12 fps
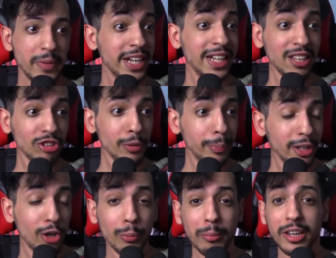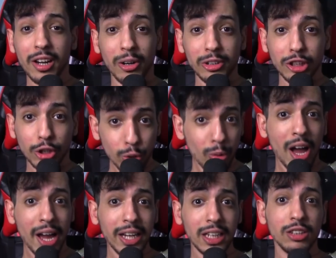And as the player, my heart
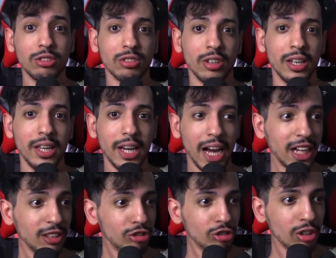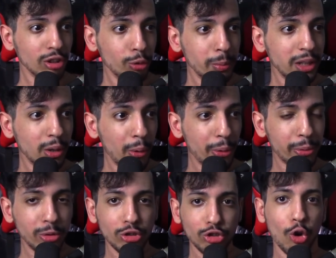cries! I saw Lumi go
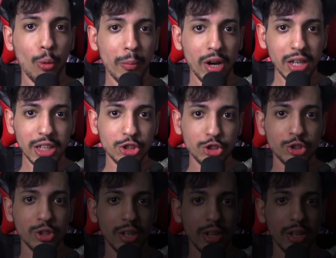through so much!